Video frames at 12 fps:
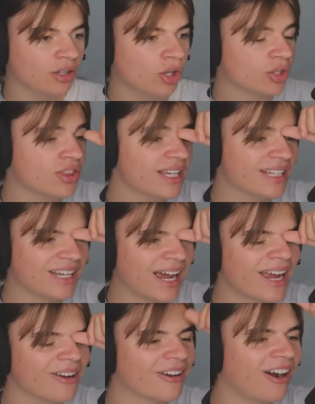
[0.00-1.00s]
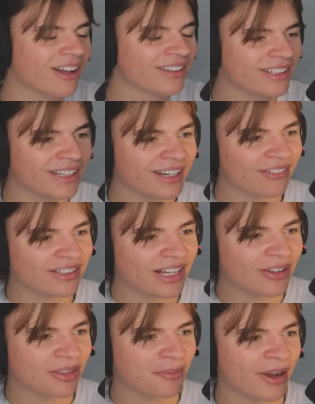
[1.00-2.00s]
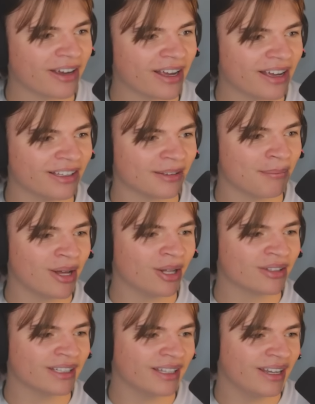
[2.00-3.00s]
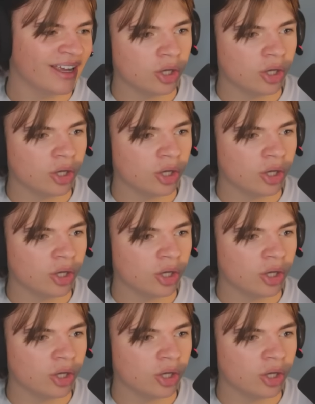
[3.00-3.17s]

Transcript: Look, the entire continent of South America is melted.